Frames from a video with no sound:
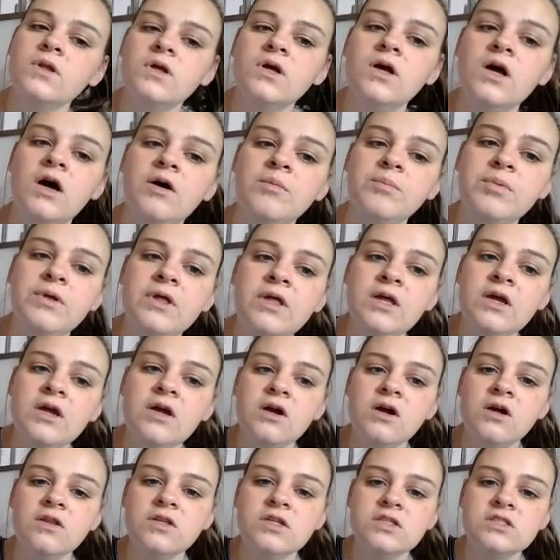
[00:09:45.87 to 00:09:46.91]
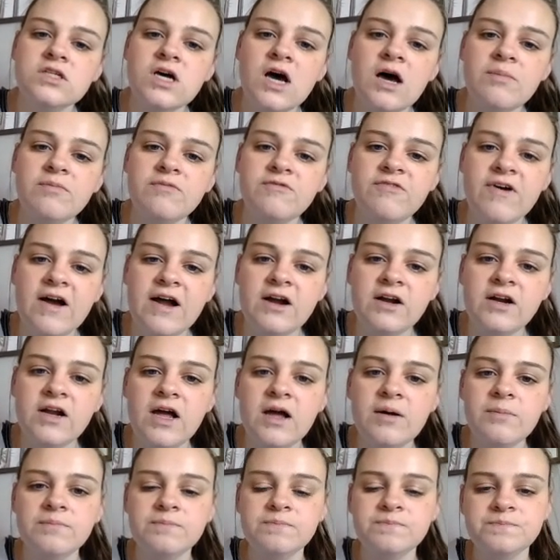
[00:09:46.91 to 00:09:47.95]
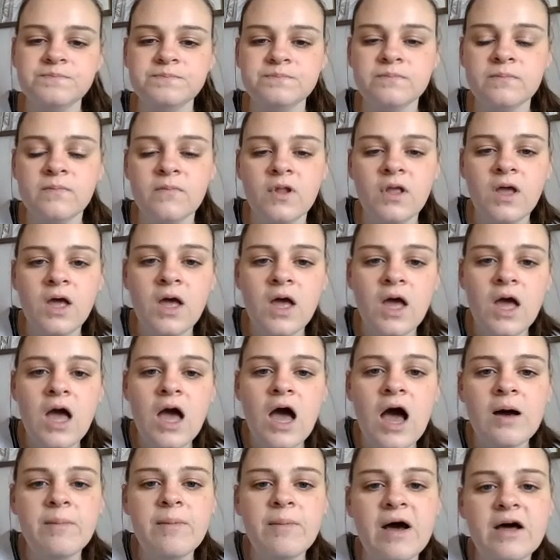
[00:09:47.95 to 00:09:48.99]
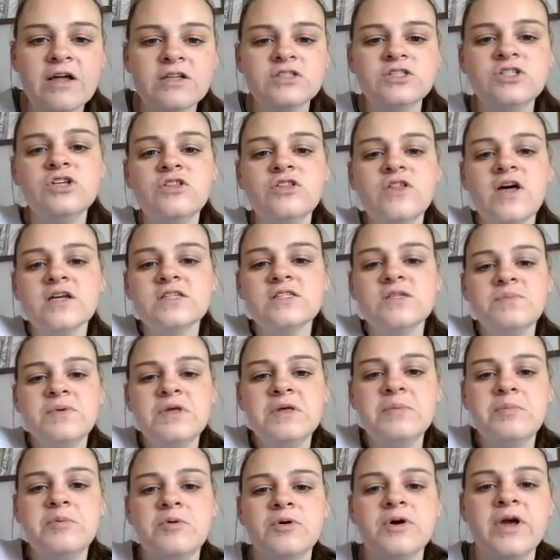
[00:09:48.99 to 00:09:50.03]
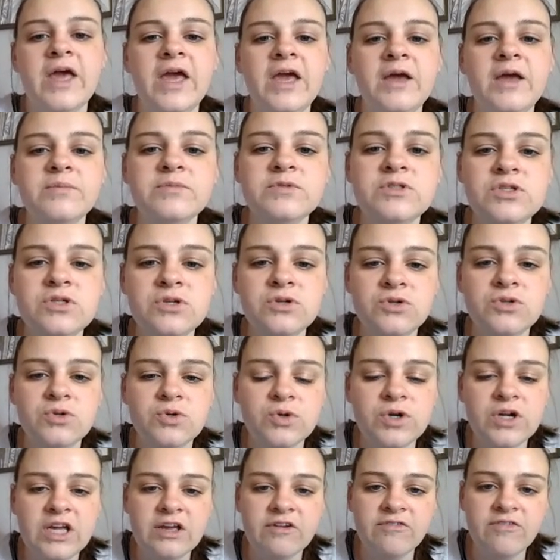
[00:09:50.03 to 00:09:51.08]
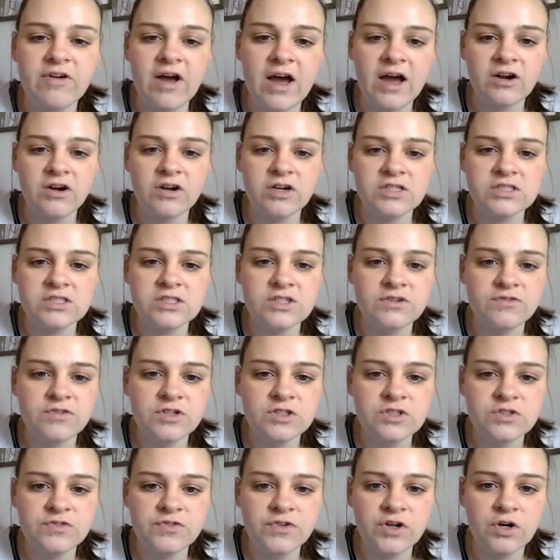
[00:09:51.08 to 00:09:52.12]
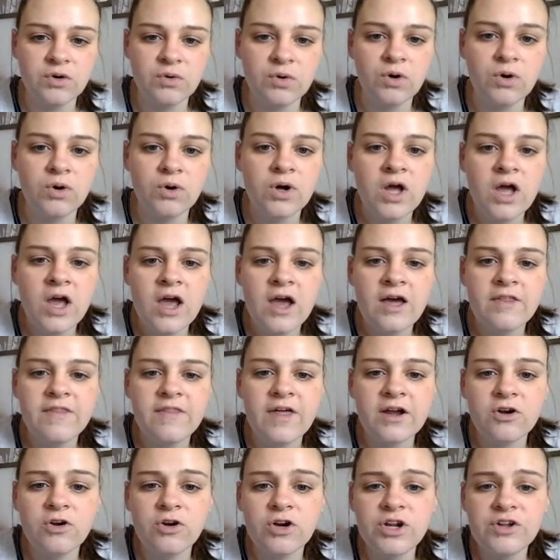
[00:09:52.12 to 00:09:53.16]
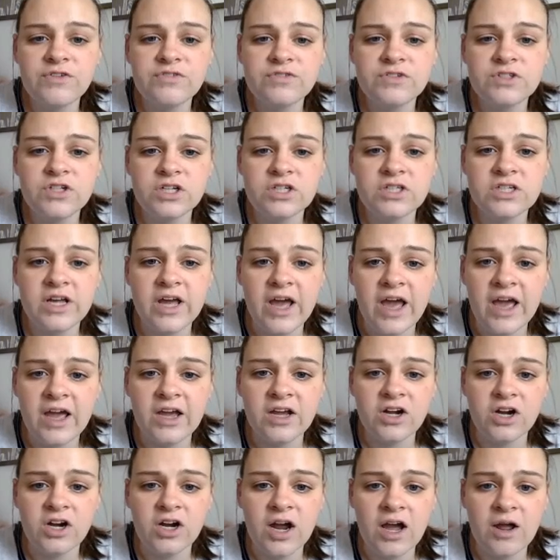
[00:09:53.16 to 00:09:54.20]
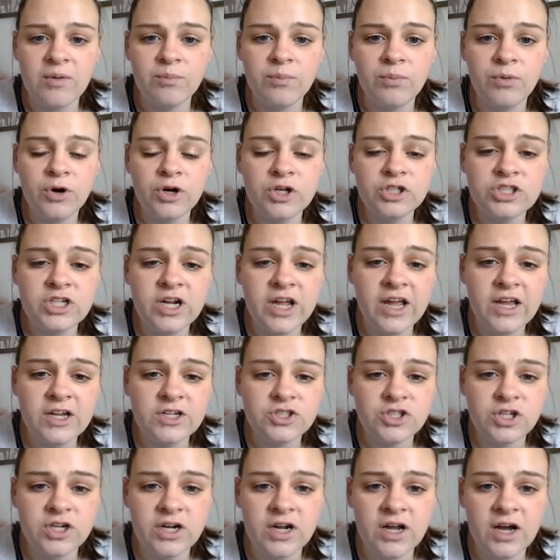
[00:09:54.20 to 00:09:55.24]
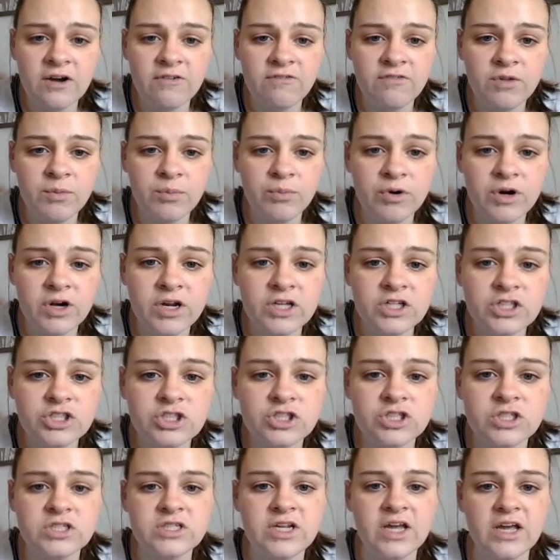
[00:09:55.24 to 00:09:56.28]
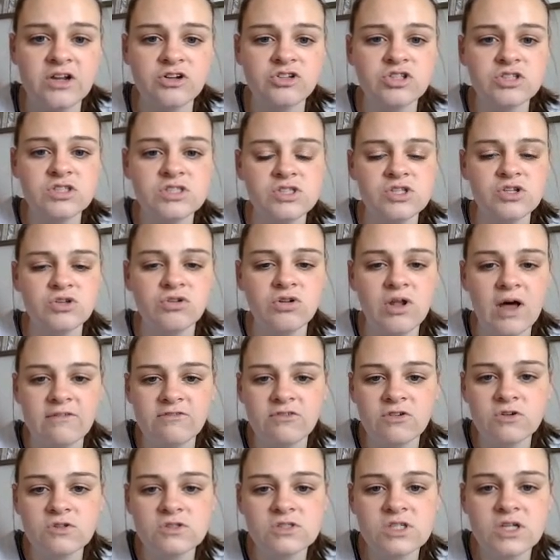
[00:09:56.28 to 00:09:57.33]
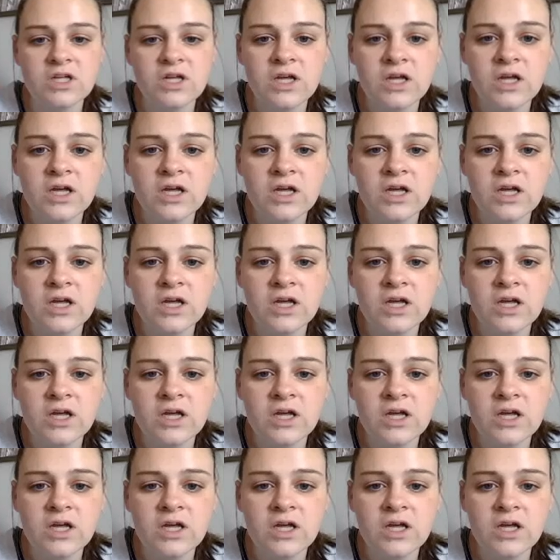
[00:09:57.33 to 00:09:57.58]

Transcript: Up here on the top, fired up. About 2,000 people came to grieve at Christopher's funeral. That grief turned to anger and pushed hatred of the British to dangerous new levels.